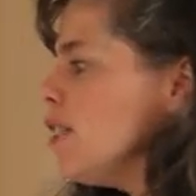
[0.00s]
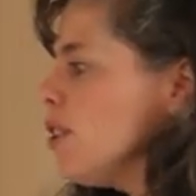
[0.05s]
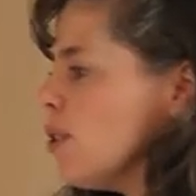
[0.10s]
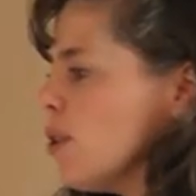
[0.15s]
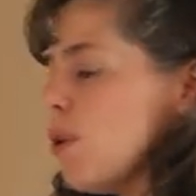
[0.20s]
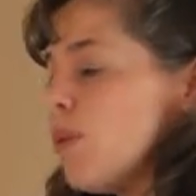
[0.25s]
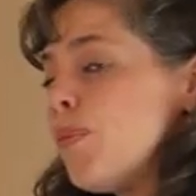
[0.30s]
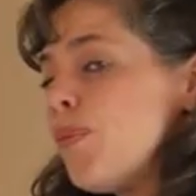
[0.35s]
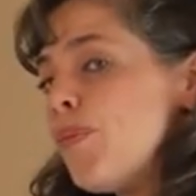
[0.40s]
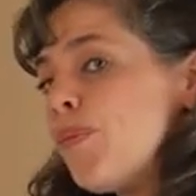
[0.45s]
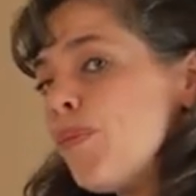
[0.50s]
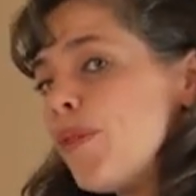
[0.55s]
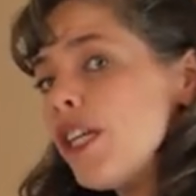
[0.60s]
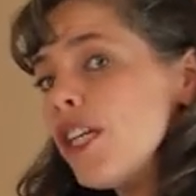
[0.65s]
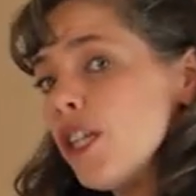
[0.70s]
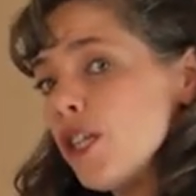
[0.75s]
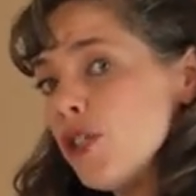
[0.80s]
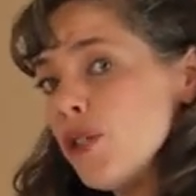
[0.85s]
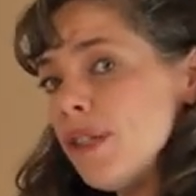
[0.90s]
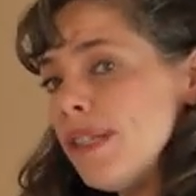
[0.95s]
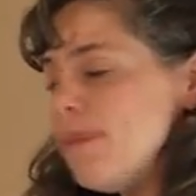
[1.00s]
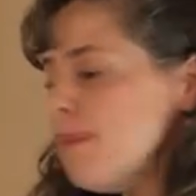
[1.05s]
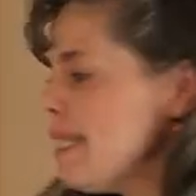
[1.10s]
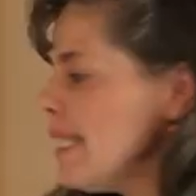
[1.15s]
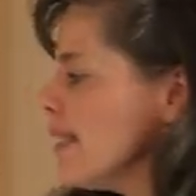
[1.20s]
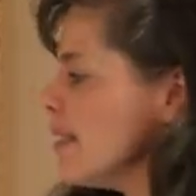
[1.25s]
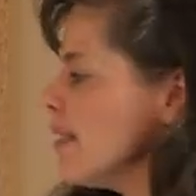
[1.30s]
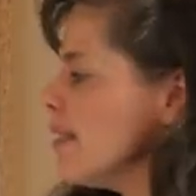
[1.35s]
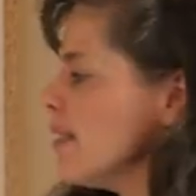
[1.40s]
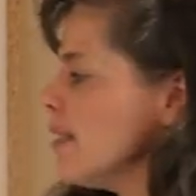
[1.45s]
So your treatment
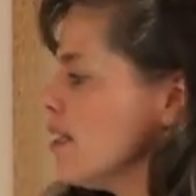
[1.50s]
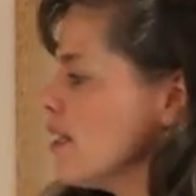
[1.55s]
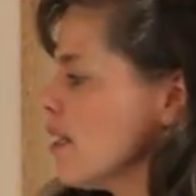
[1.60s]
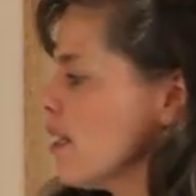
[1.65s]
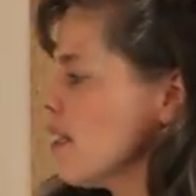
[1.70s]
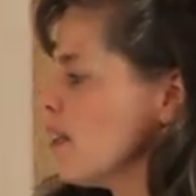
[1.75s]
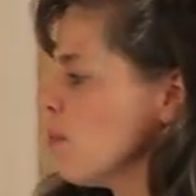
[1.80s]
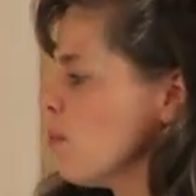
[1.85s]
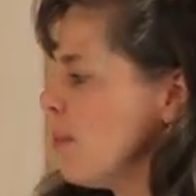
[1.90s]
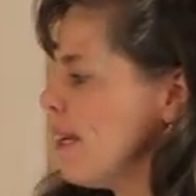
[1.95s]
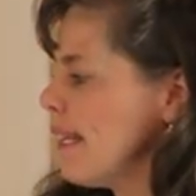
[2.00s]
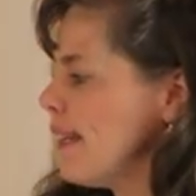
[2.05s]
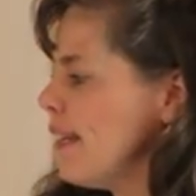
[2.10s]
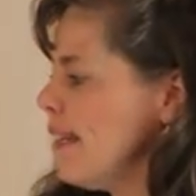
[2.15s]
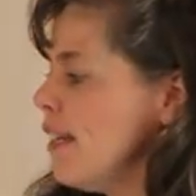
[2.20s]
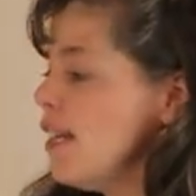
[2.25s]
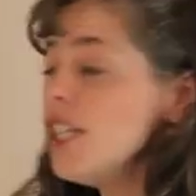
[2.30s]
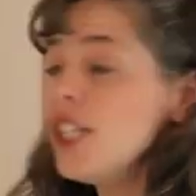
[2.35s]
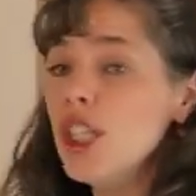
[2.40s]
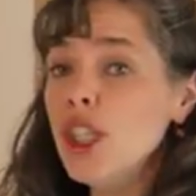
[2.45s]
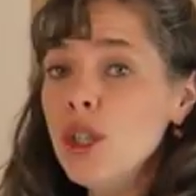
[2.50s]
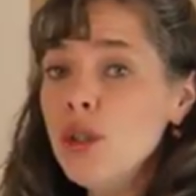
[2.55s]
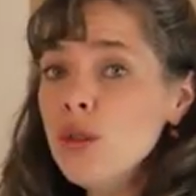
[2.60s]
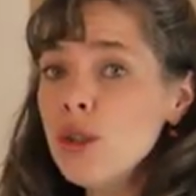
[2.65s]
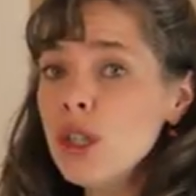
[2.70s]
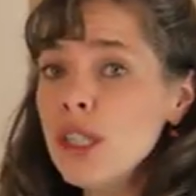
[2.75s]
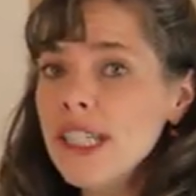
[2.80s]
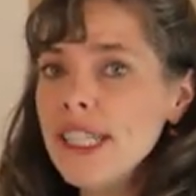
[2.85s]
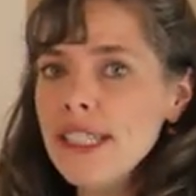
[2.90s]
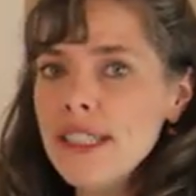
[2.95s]
is going to start with
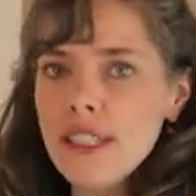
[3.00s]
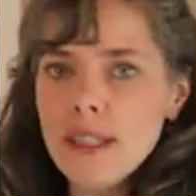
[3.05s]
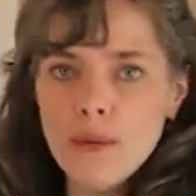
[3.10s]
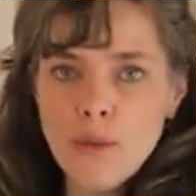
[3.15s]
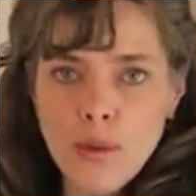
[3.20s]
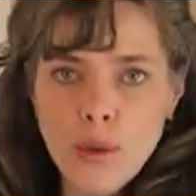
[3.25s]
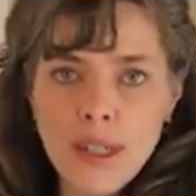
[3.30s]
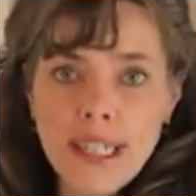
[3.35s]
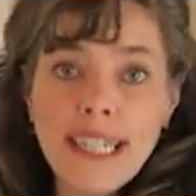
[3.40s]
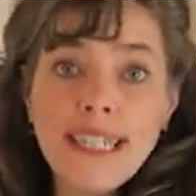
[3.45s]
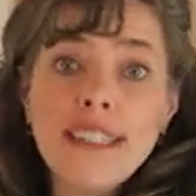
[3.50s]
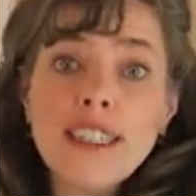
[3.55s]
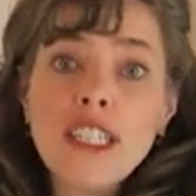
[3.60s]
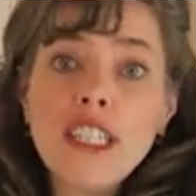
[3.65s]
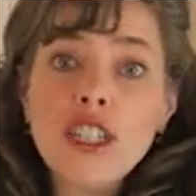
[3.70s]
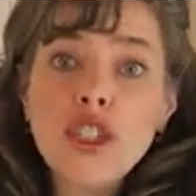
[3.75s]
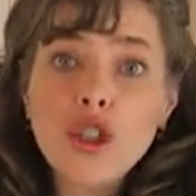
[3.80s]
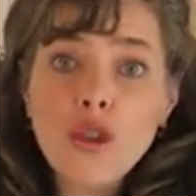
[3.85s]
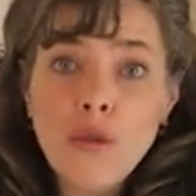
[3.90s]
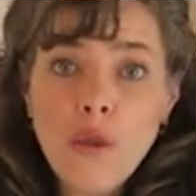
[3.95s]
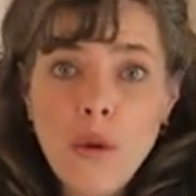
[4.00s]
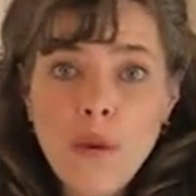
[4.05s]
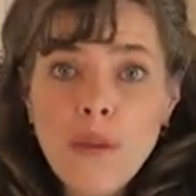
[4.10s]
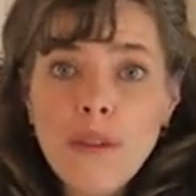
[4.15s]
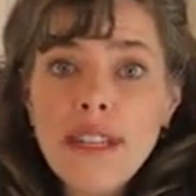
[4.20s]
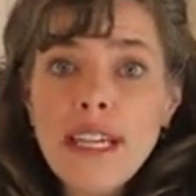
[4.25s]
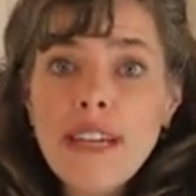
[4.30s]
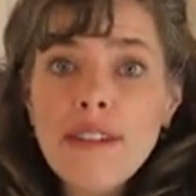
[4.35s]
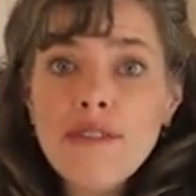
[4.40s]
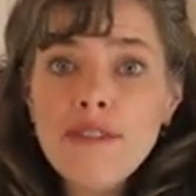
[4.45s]
usually working to control
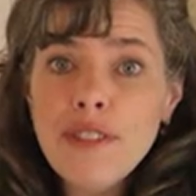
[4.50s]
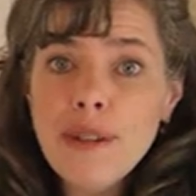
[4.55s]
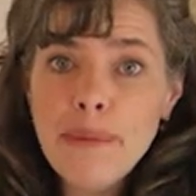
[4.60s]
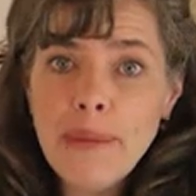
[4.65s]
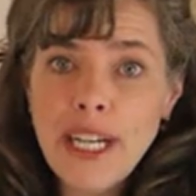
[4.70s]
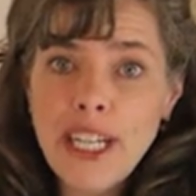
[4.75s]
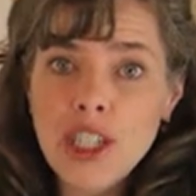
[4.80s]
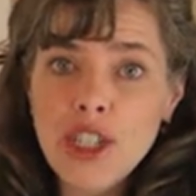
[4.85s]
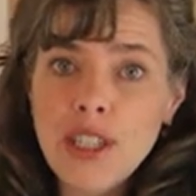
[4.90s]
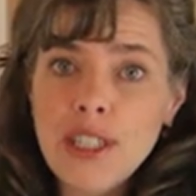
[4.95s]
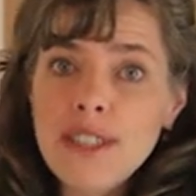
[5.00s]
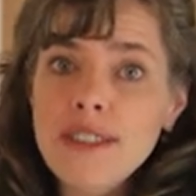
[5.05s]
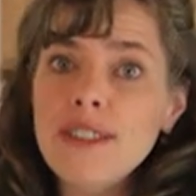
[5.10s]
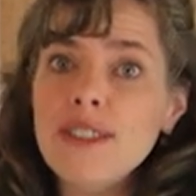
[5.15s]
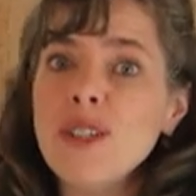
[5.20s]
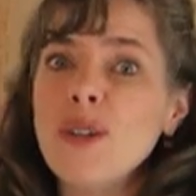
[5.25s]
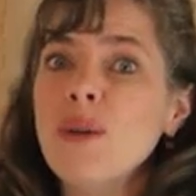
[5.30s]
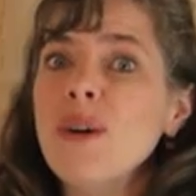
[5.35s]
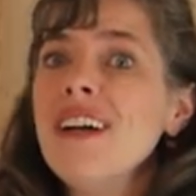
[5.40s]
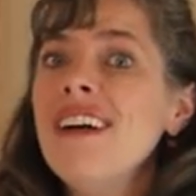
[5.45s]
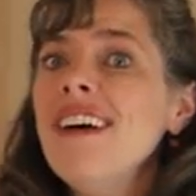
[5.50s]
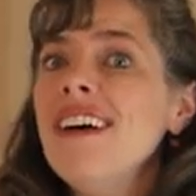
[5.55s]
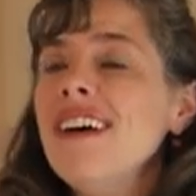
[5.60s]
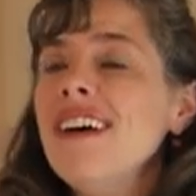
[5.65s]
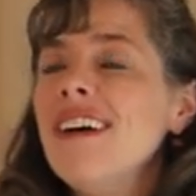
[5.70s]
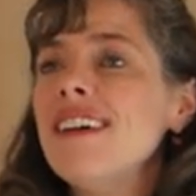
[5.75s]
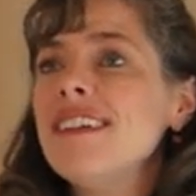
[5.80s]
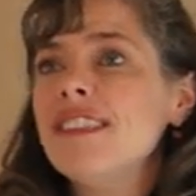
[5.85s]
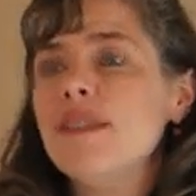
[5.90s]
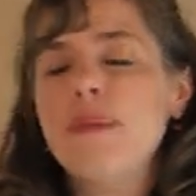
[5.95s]
the inflammation. So
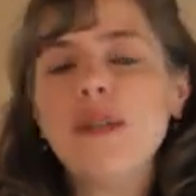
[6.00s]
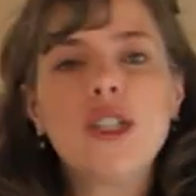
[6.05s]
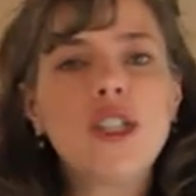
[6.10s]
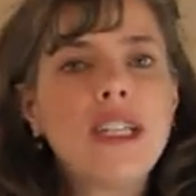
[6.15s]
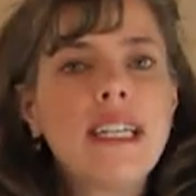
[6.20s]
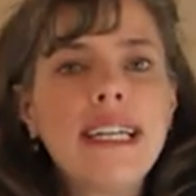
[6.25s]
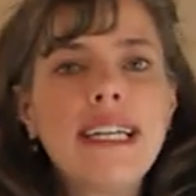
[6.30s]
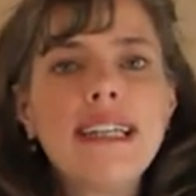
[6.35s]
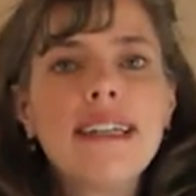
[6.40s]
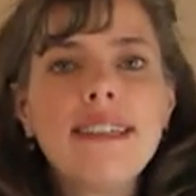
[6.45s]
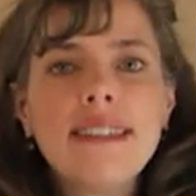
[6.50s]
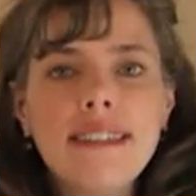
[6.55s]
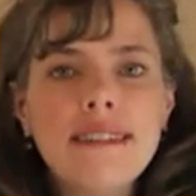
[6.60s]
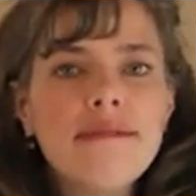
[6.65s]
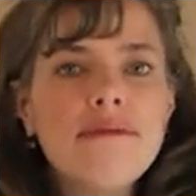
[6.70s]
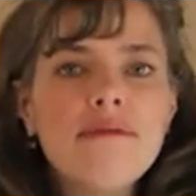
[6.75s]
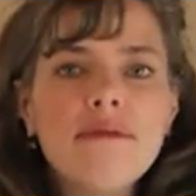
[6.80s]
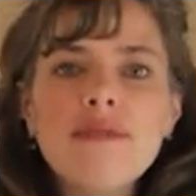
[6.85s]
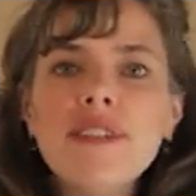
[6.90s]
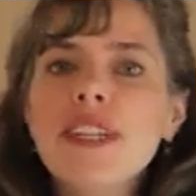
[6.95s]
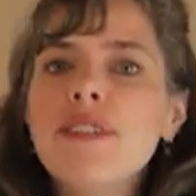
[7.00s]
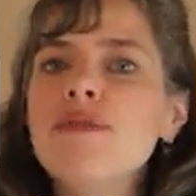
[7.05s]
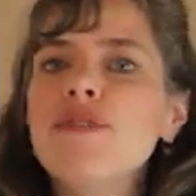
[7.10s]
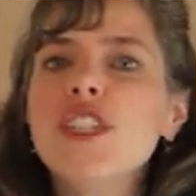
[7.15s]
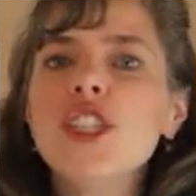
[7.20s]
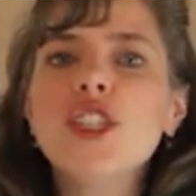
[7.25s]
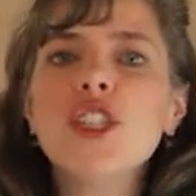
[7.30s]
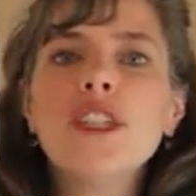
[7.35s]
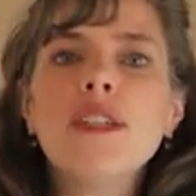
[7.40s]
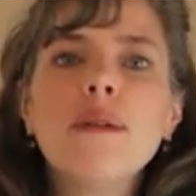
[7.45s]
especially
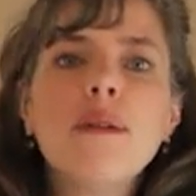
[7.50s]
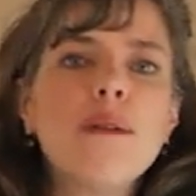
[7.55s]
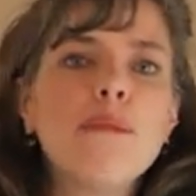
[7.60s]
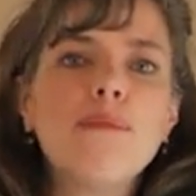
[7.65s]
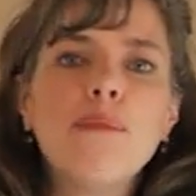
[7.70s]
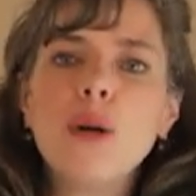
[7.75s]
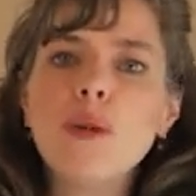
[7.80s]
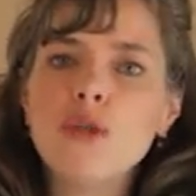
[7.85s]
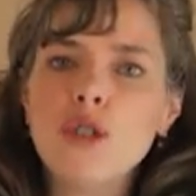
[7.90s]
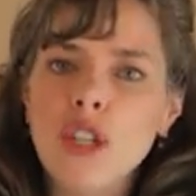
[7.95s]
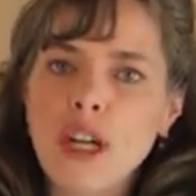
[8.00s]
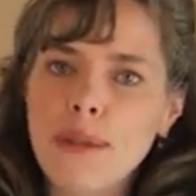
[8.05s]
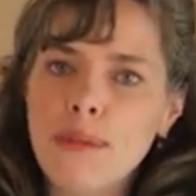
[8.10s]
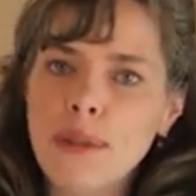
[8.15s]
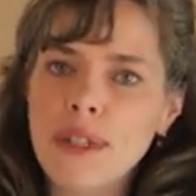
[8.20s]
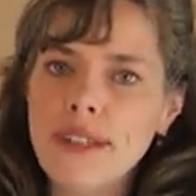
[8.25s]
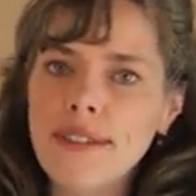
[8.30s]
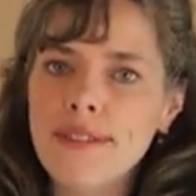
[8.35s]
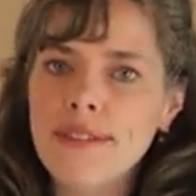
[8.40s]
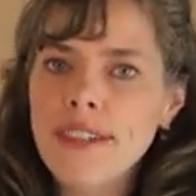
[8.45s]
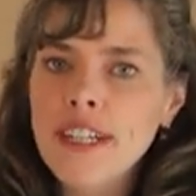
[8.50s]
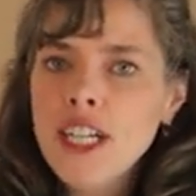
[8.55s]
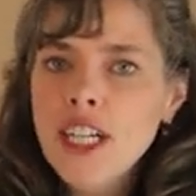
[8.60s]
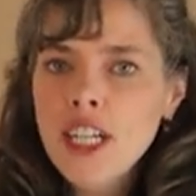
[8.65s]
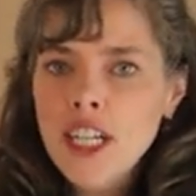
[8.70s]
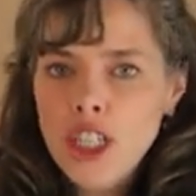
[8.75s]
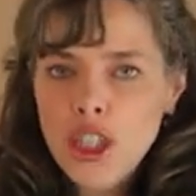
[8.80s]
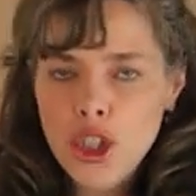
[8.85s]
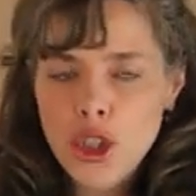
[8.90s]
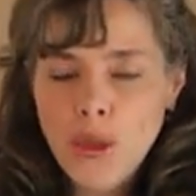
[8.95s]
envision a post-operative
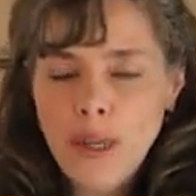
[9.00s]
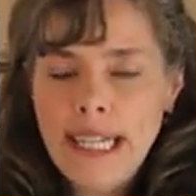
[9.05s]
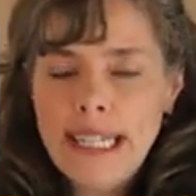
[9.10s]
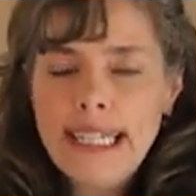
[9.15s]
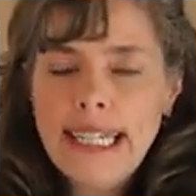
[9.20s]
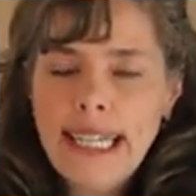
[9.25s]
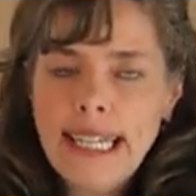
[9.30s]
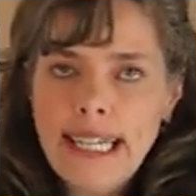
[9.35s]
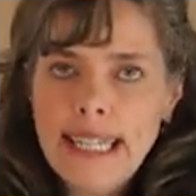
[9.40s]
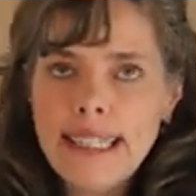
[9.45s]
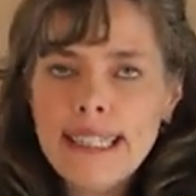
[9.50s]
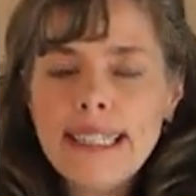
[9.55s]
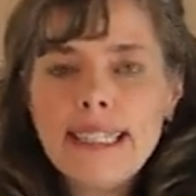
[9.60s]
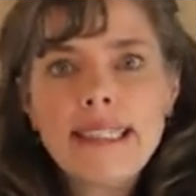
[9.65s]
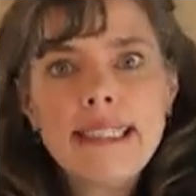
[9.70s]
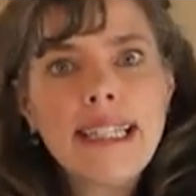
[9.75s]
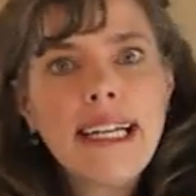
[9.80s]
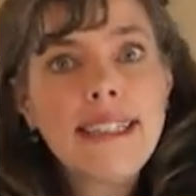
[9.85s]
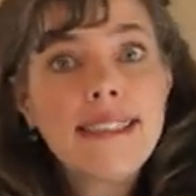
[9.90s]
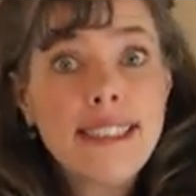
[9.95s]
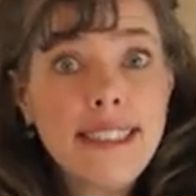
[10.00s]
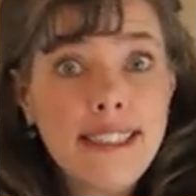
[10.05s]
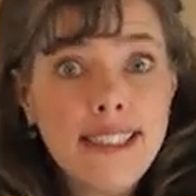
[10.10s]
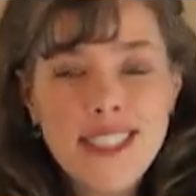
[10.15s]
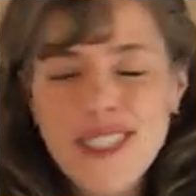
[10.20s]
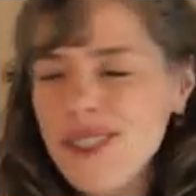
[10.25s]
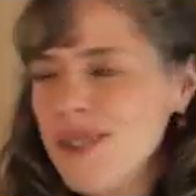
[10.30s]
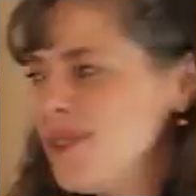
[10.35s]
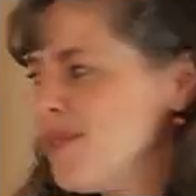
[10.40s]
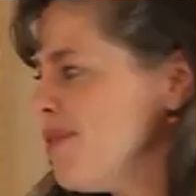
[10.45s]
joint, and because that's
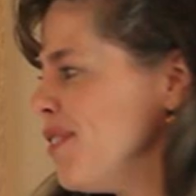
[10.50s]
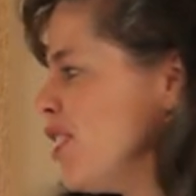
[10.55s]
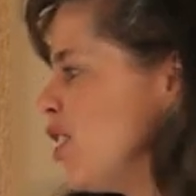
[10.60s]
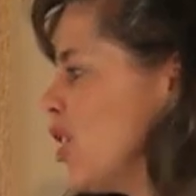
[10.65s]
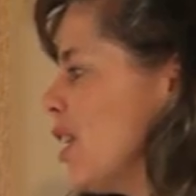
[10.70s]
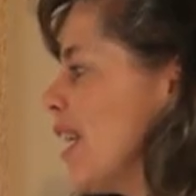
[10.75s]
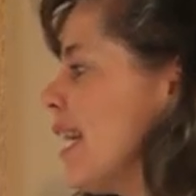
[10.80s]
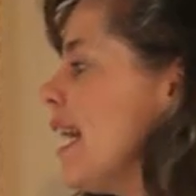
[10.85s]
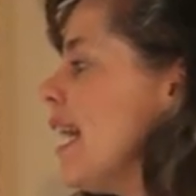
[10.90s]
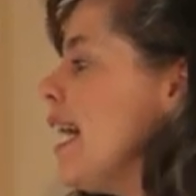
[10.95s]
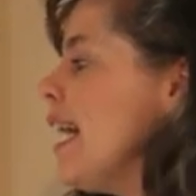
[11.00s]
easy to envision.